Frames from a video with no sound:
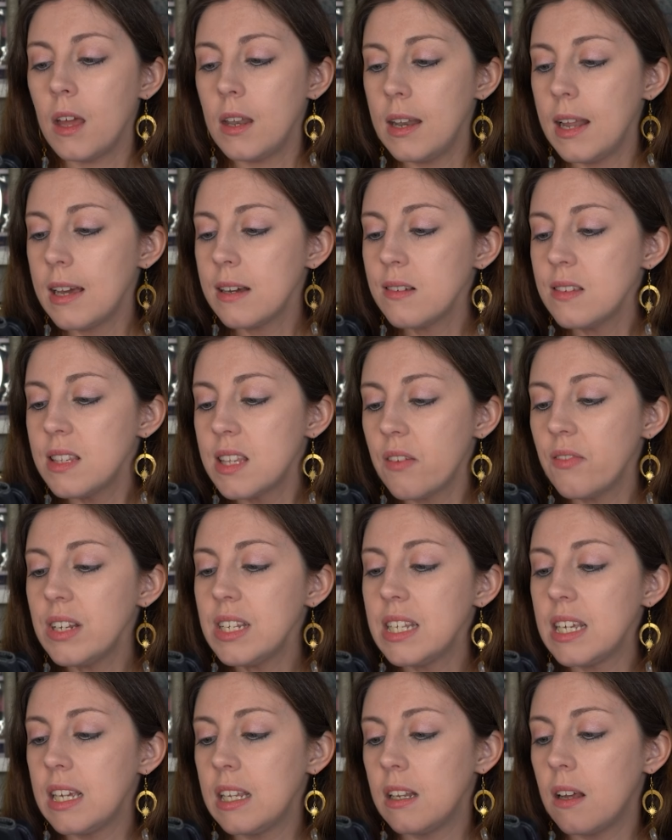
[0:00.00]
Now
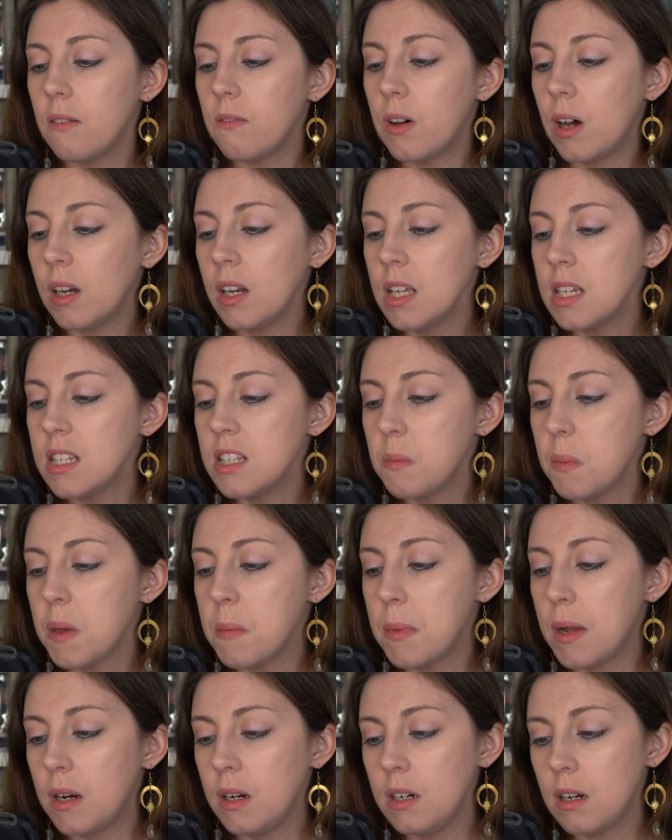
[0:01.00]
17, Vanna is to be
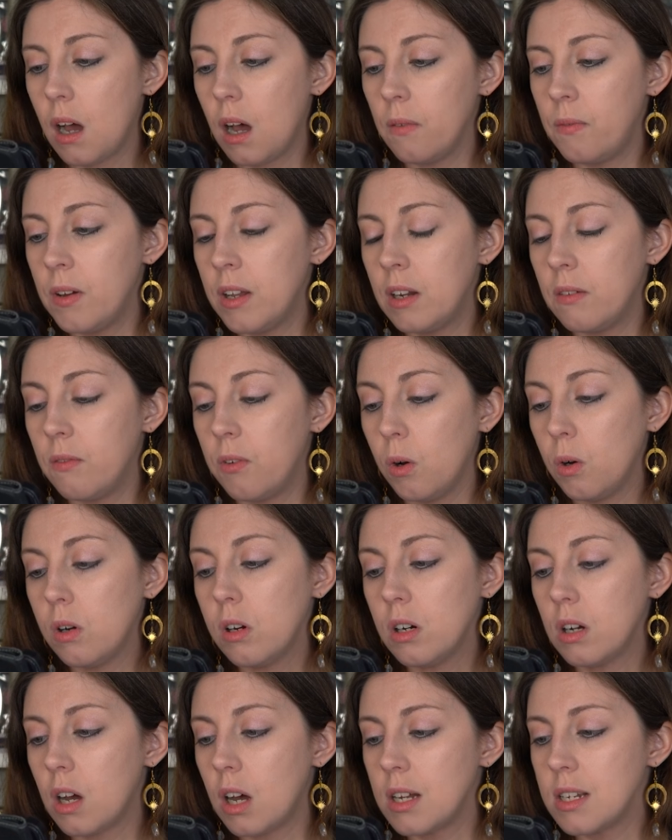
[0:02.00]
married off in a
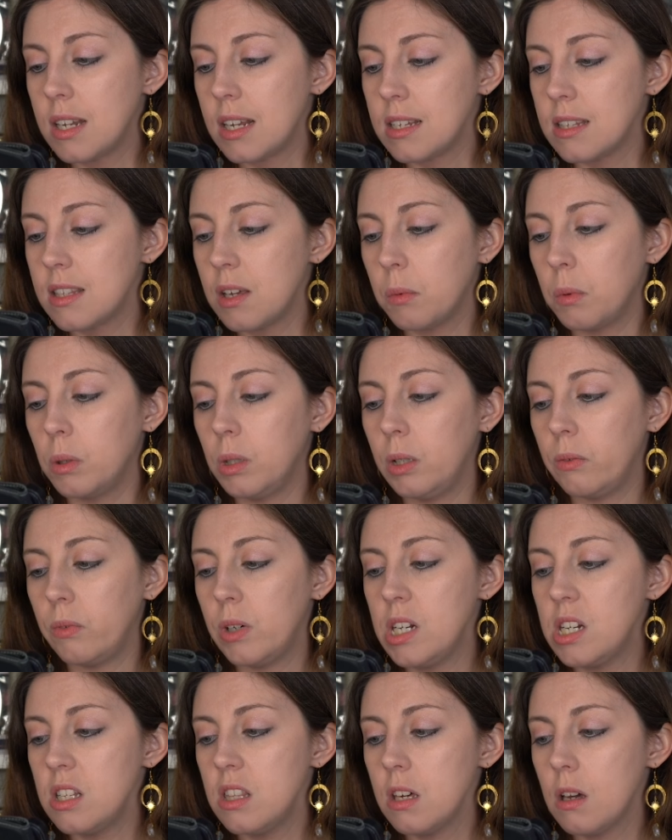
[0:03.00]
vulgar contest that will
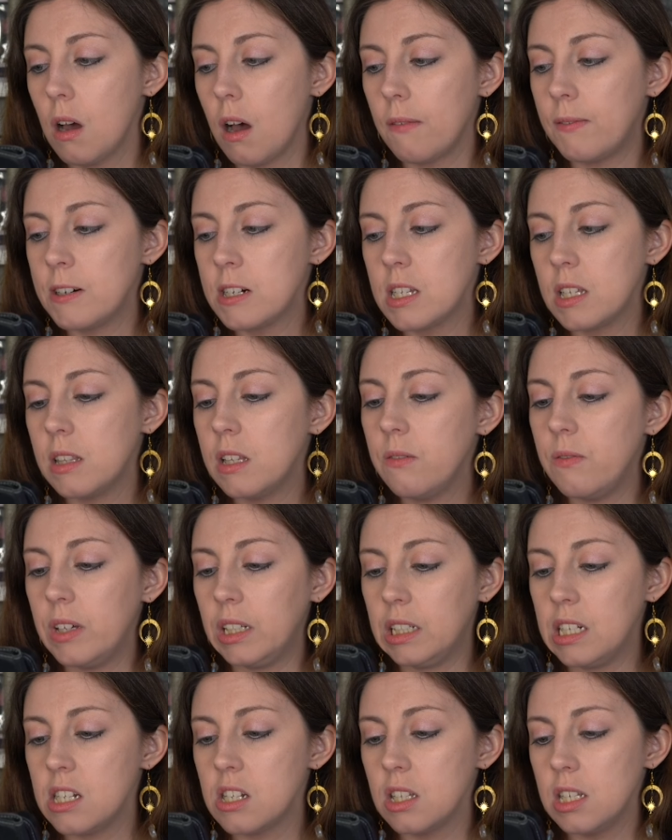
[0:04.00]
enrich the coffers of the
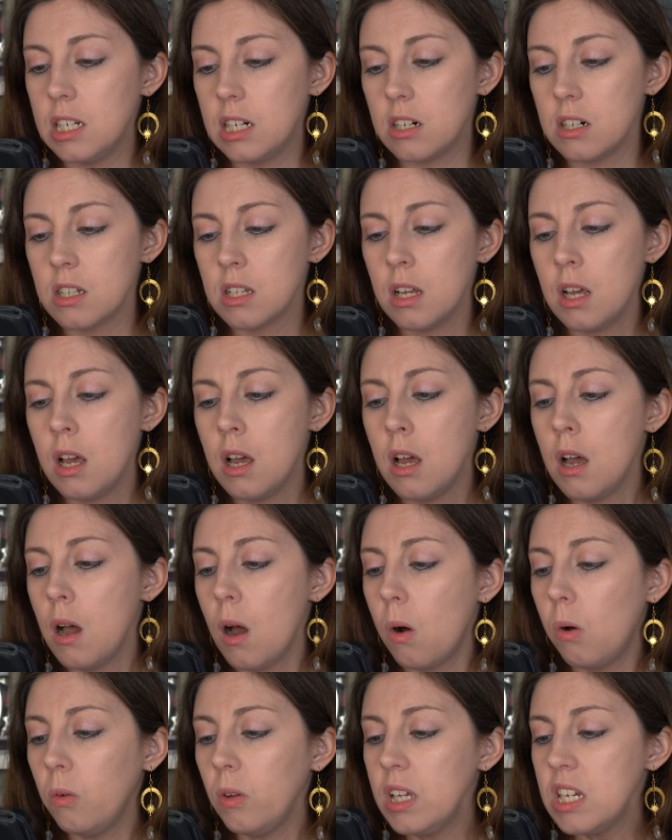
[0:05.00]
village leaders.
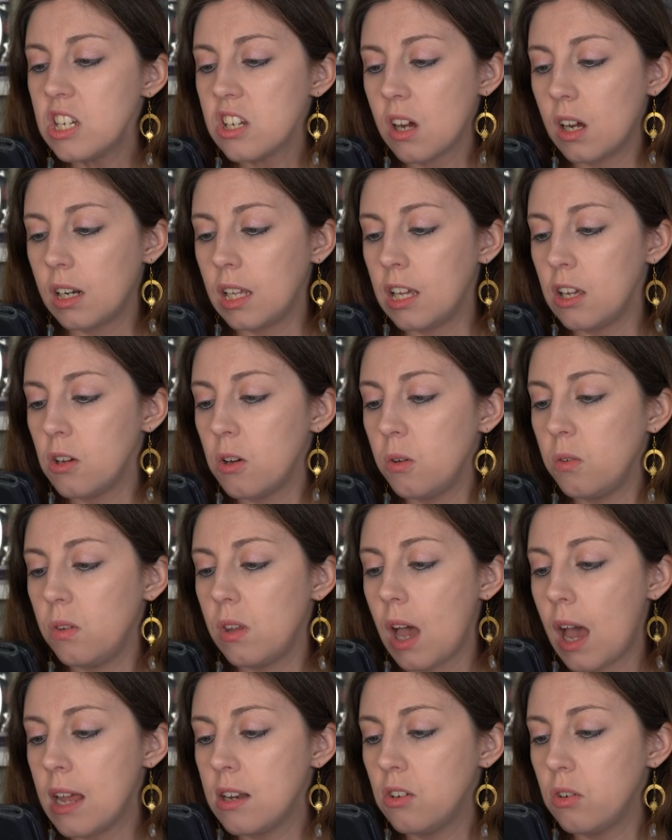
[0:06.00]
Only Shawnee, who's
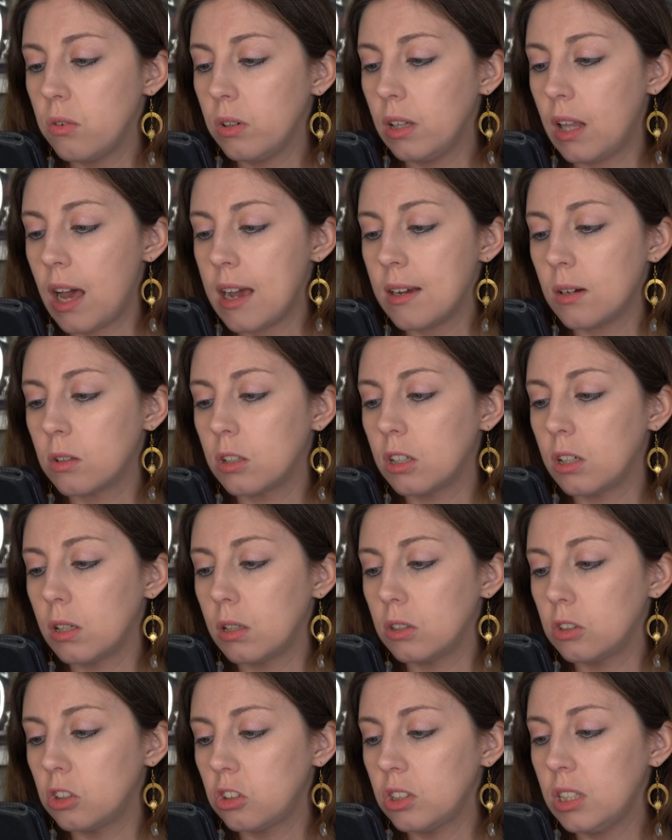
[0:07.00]
had to rely on
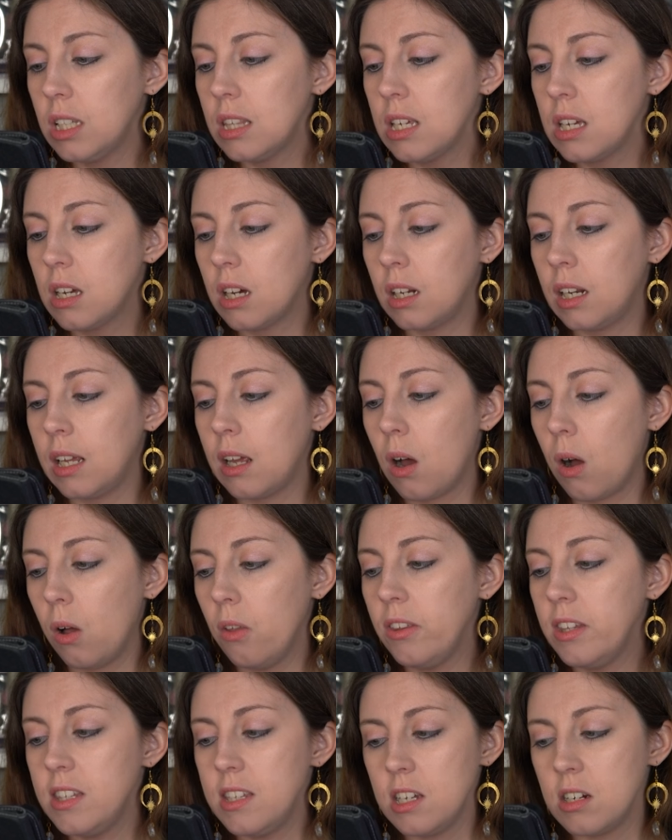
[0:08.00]
her strength and cunning
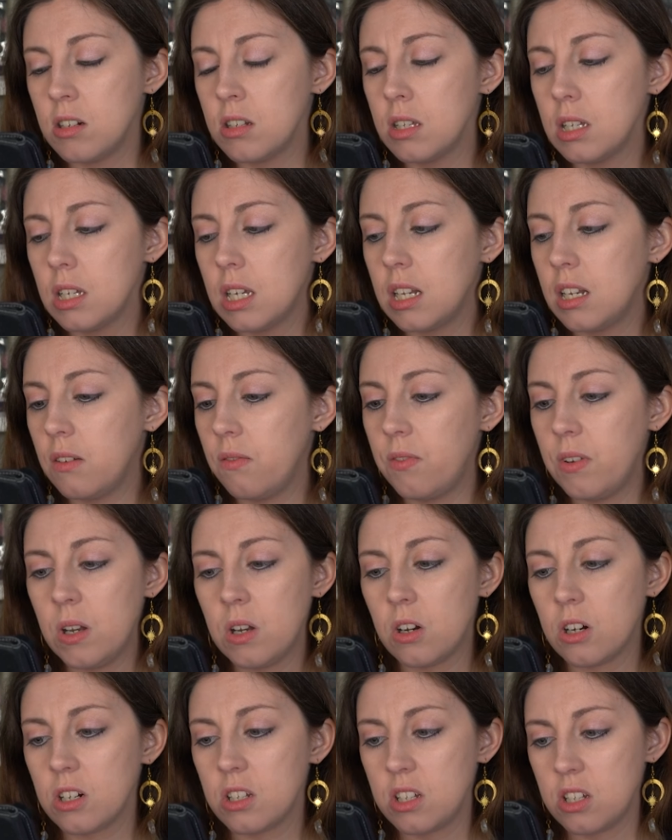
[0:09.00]
all these years, can defend
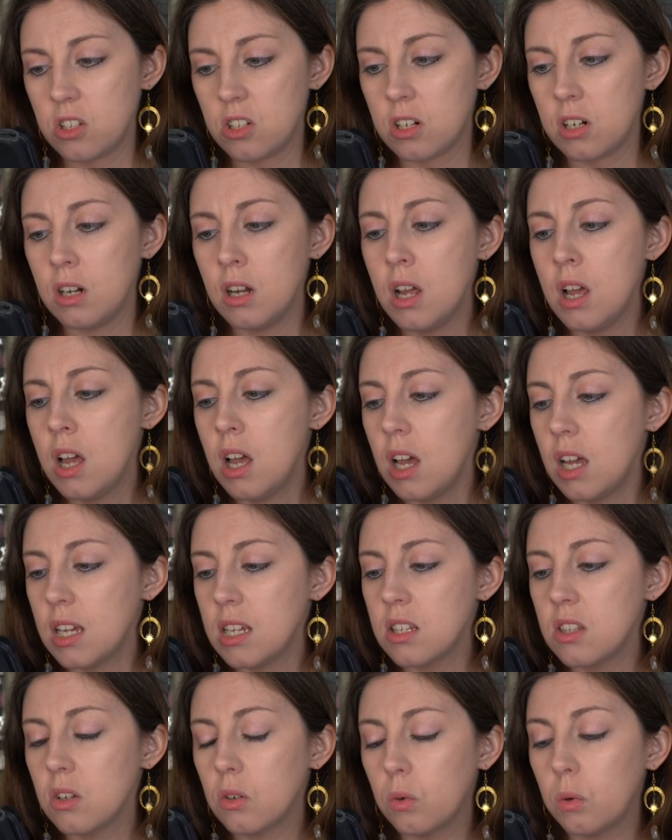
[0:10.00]
her sister
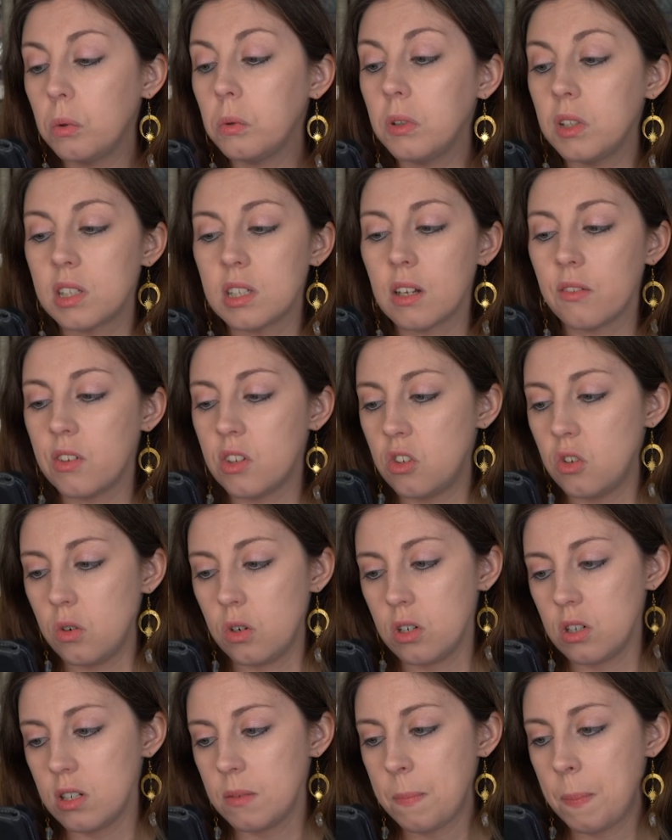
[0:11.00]
against the cruelest of the
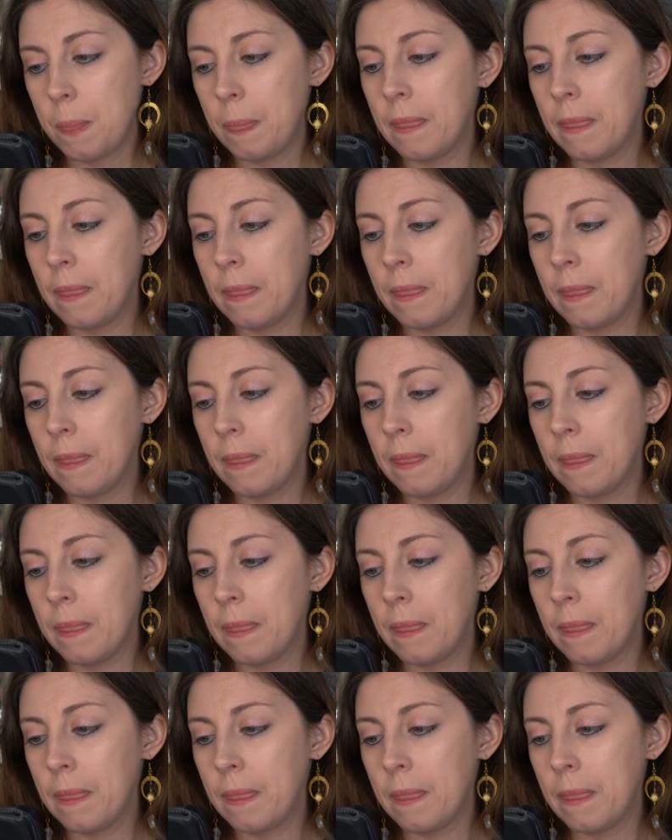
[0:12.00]
suitors.